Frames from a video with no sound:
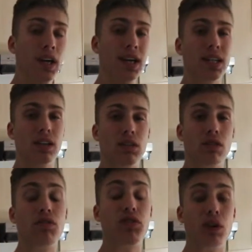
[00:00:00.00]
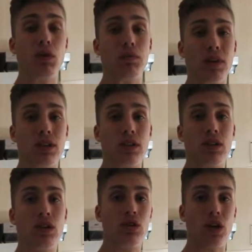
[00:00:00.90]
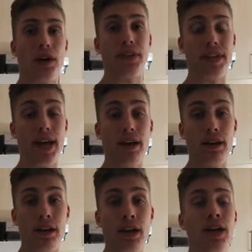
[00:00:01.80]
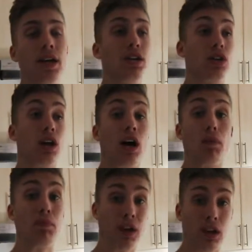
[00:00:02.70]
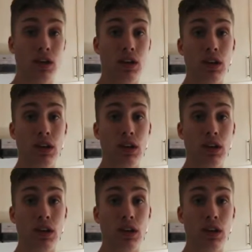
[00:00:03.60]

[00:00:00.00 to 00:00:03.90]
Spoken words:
eating frequent meals throughout the day is going to help me